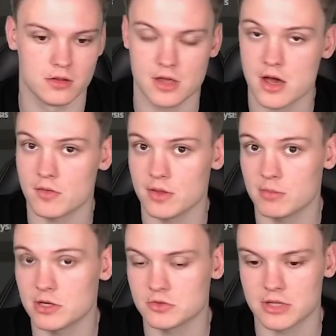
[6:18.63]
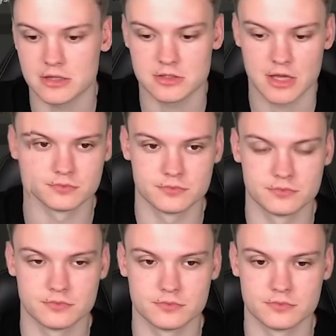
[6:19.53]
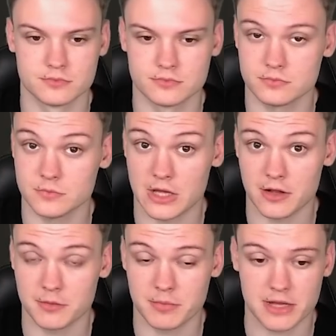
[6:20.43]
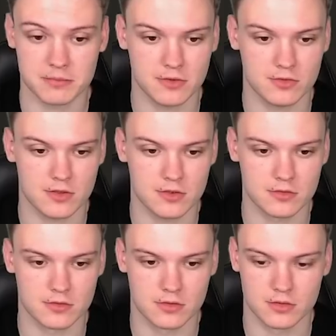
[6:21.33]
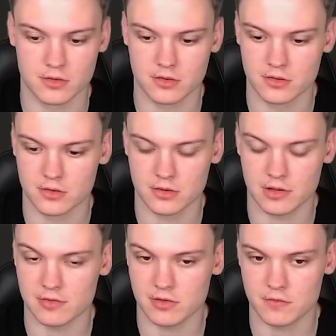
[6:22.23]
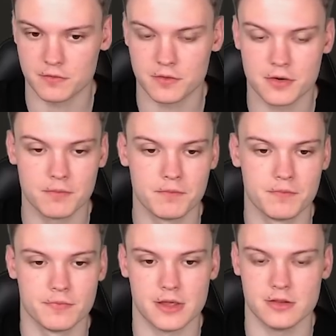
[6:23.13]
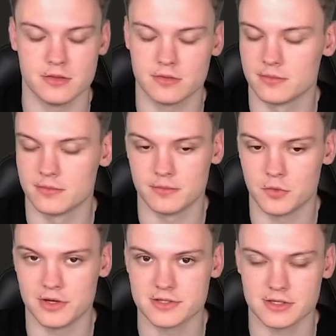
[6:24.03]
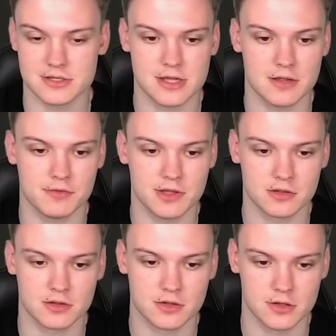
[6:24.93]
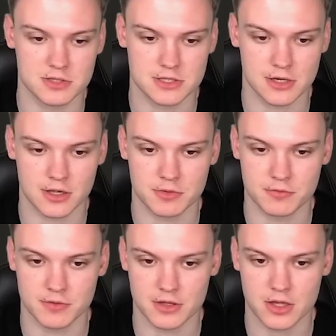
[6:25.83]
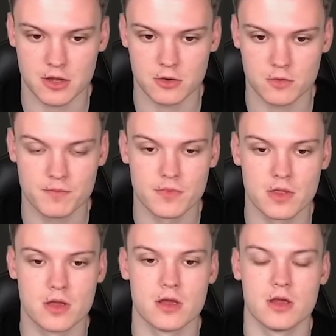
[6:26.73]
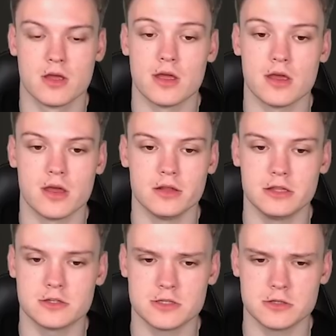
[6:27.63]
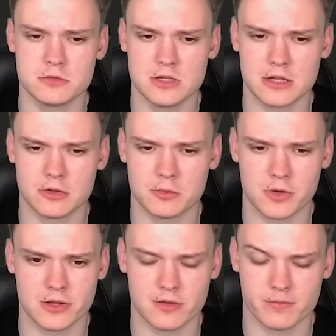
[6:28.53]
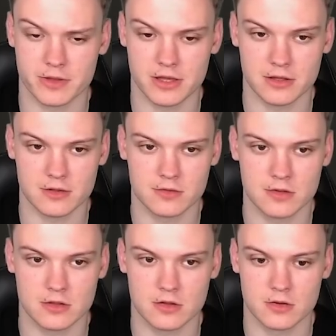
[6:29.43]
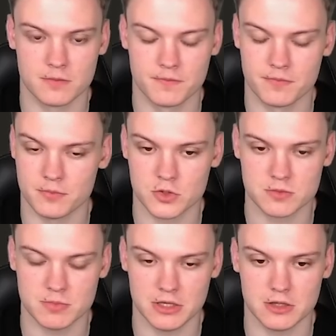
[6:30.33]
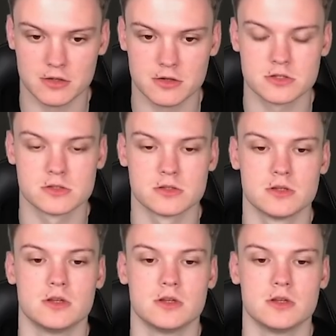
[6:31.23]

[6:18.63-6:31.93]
yeah, we managed to get this game. Getting the black pieces against E4, and more or less against anything. Gonna be setting up the fianchetto. And interesting to see that opponent is playing in the center. Most beginners